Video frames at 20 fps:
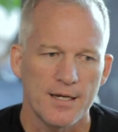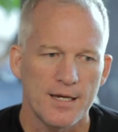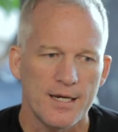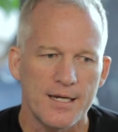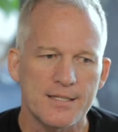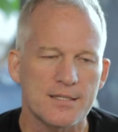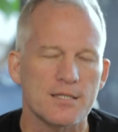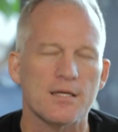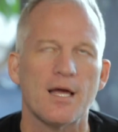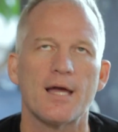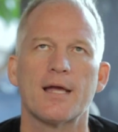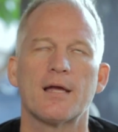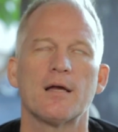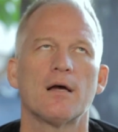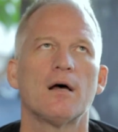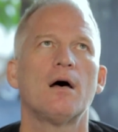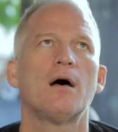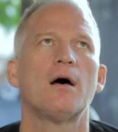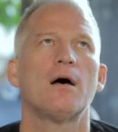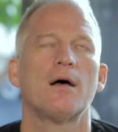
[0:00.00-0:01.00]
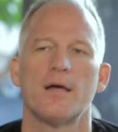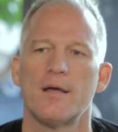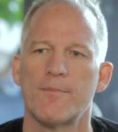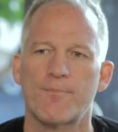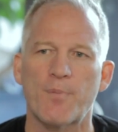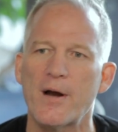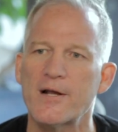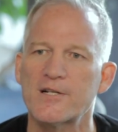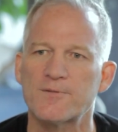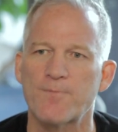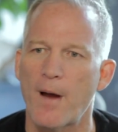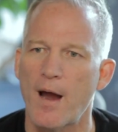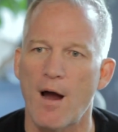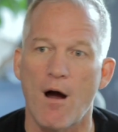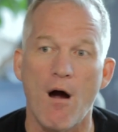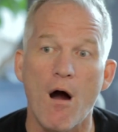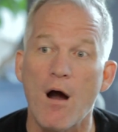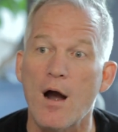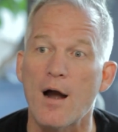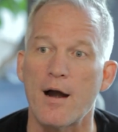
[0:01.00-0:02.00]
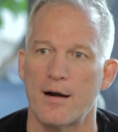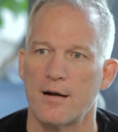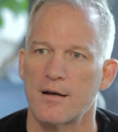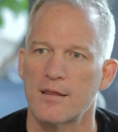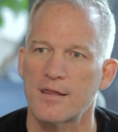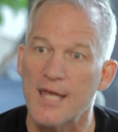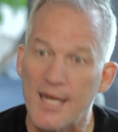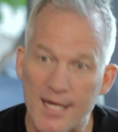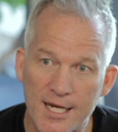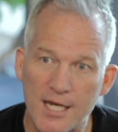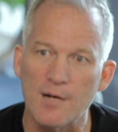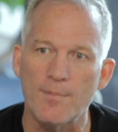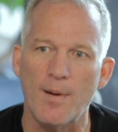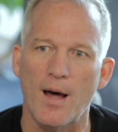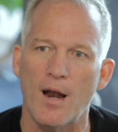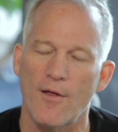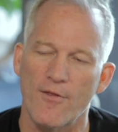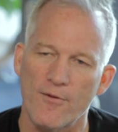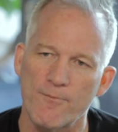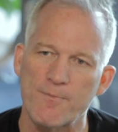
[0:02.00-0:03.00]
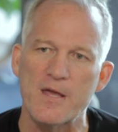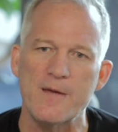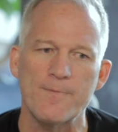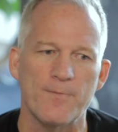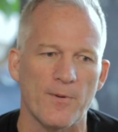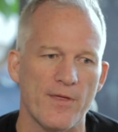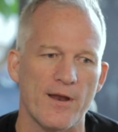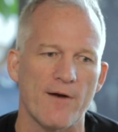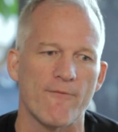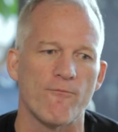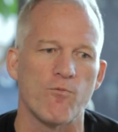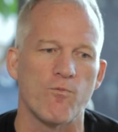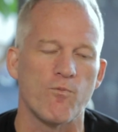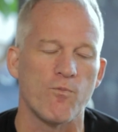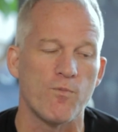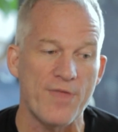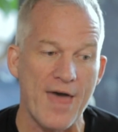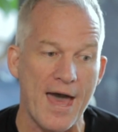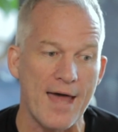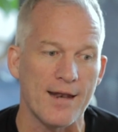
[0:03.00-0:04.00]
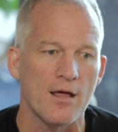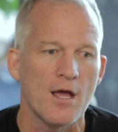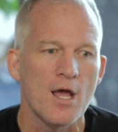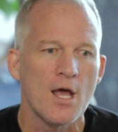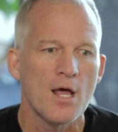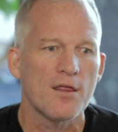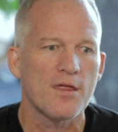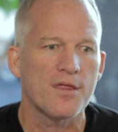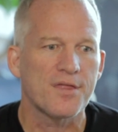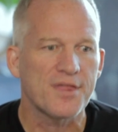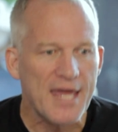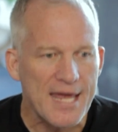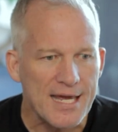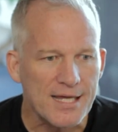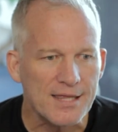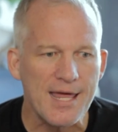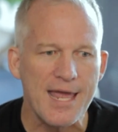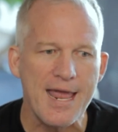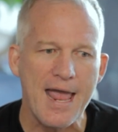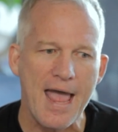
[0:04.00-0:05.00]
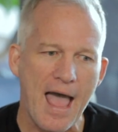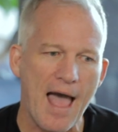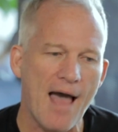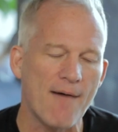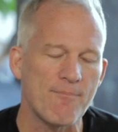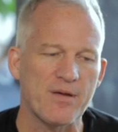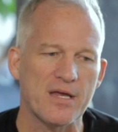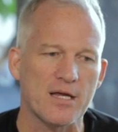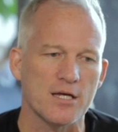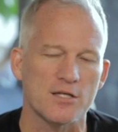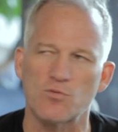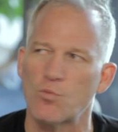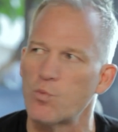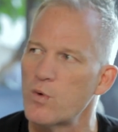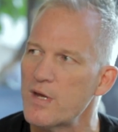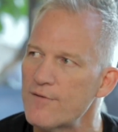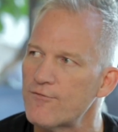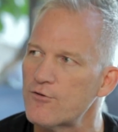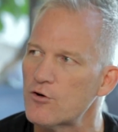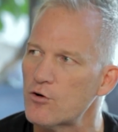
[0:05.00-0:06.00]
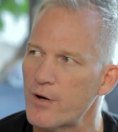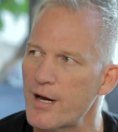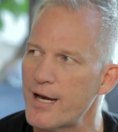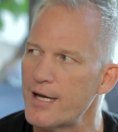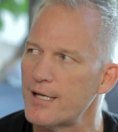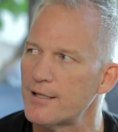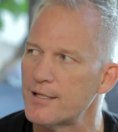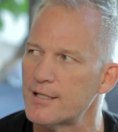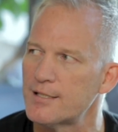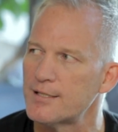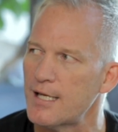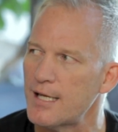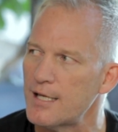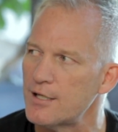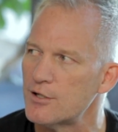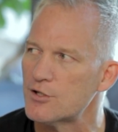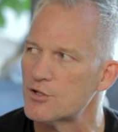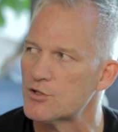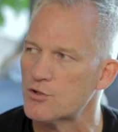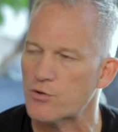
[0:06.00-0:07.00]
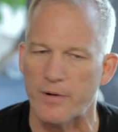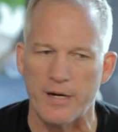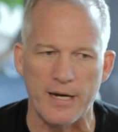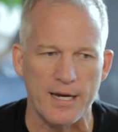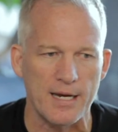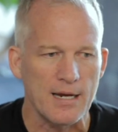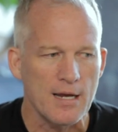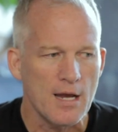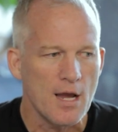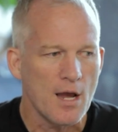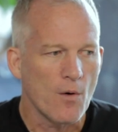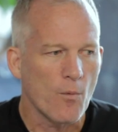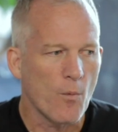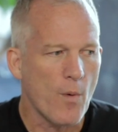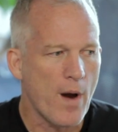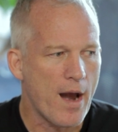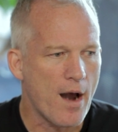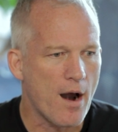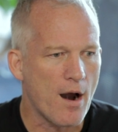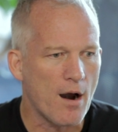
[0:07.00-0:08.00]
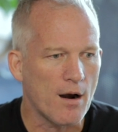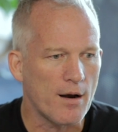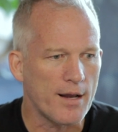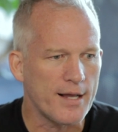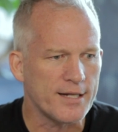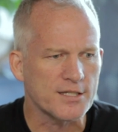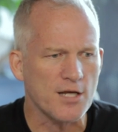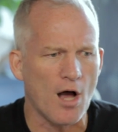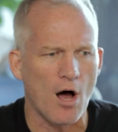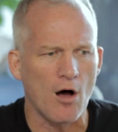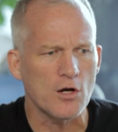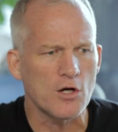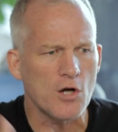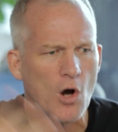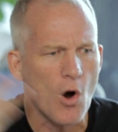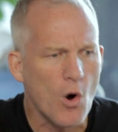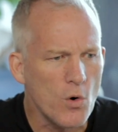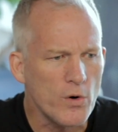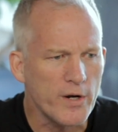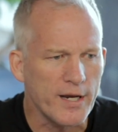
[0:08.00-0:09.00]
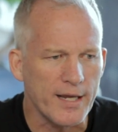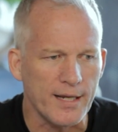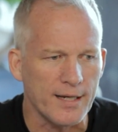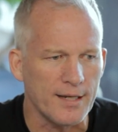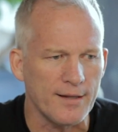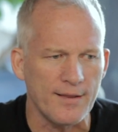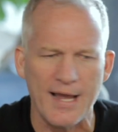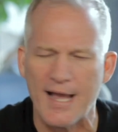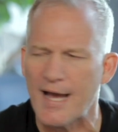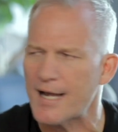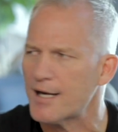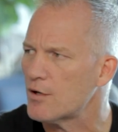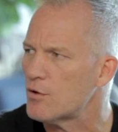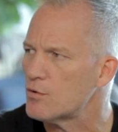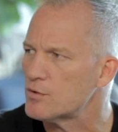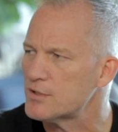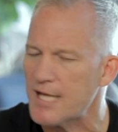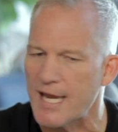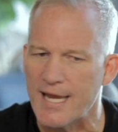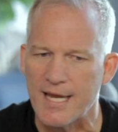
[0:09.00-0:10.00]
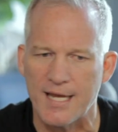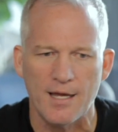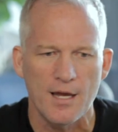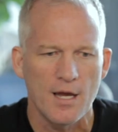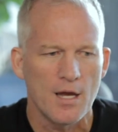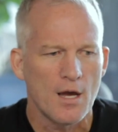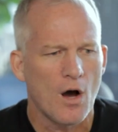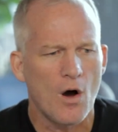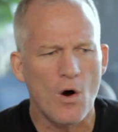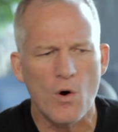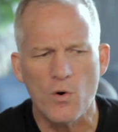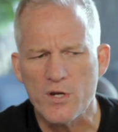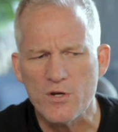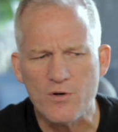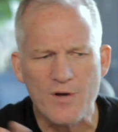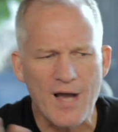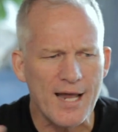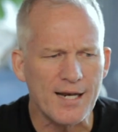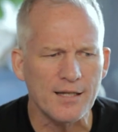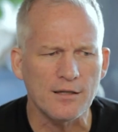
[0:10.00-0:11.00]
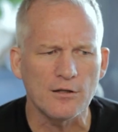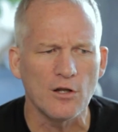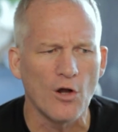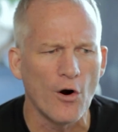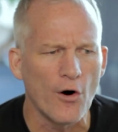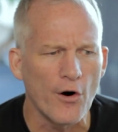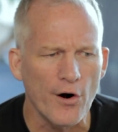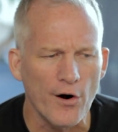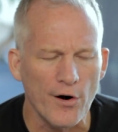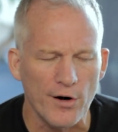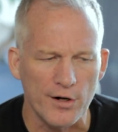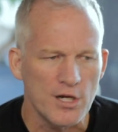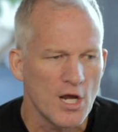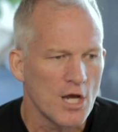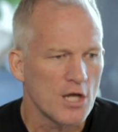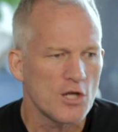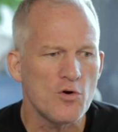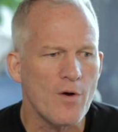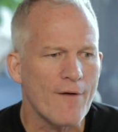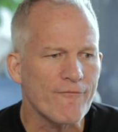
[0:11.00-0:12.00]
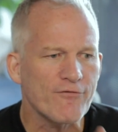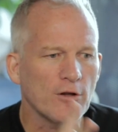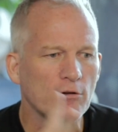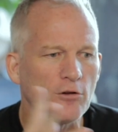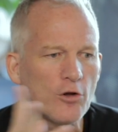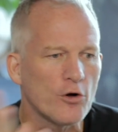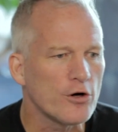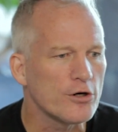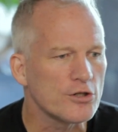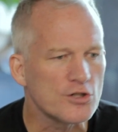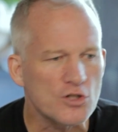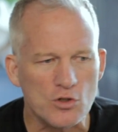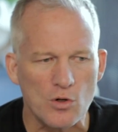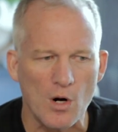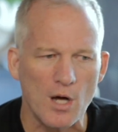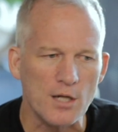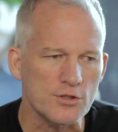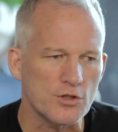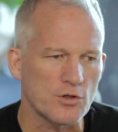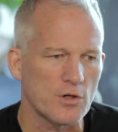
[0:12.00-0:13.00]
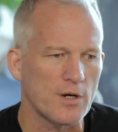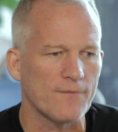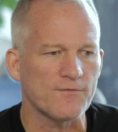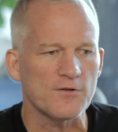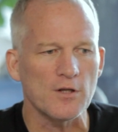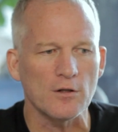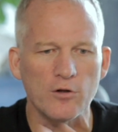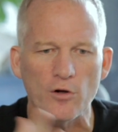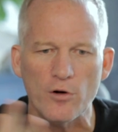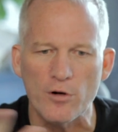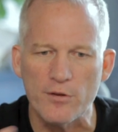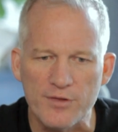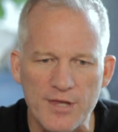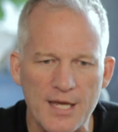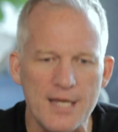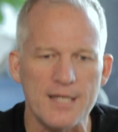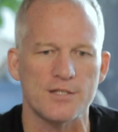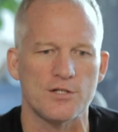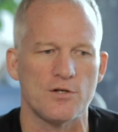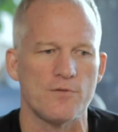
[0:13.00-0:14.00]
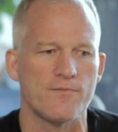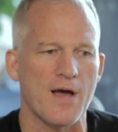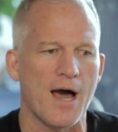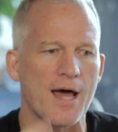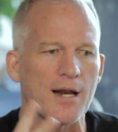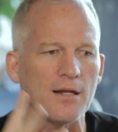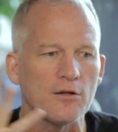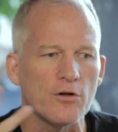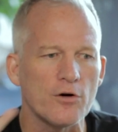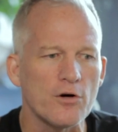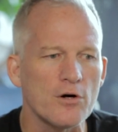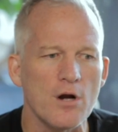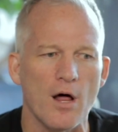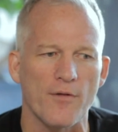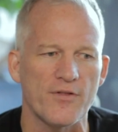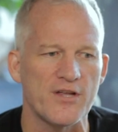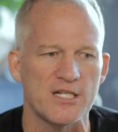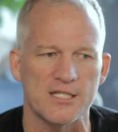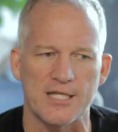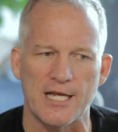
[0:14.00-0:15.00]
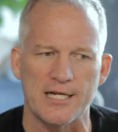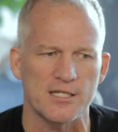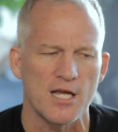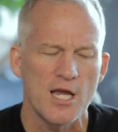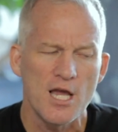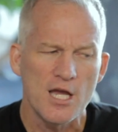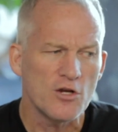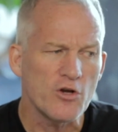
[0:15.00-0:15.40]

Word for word: It's like, ah, oh, it breaks my heart thinking about all the people that are, that think they have, because we've created this industry where it's all coded and they got to go take, oh, you got to learn, you have to learn structure, you have to learn this, you've got to learn all these things.